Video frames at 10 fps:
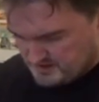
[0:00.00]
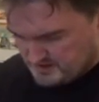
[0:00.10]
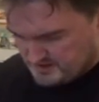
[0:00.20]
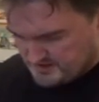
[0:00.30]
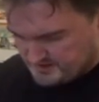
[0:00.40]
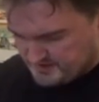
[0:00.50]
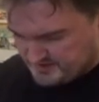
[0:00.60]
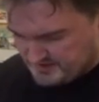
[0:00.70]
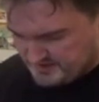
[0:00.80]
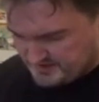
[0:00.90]
there.
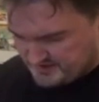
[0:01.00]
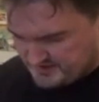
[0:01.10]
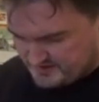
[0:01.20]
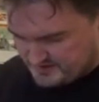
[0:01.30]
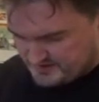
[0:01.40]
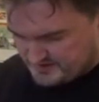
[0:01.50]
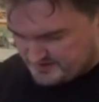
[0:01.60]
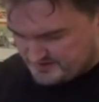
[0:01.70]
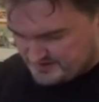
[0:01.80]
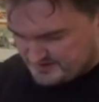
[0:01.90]
Special edition
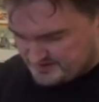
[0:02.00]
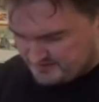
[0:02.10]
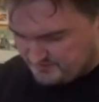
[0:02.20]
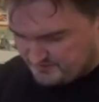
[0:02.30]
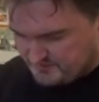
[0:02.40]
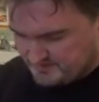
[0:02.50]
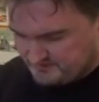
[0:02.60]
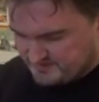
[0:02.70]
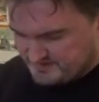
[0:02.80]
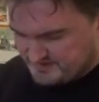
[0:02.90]
contents, high def Blu-ray
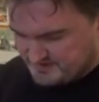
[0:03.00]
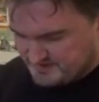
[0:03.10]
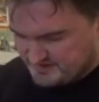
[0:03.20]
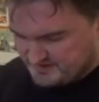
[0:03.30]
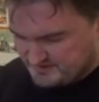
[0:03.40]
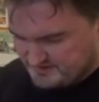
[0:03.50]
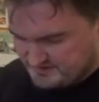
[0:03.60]
presentation,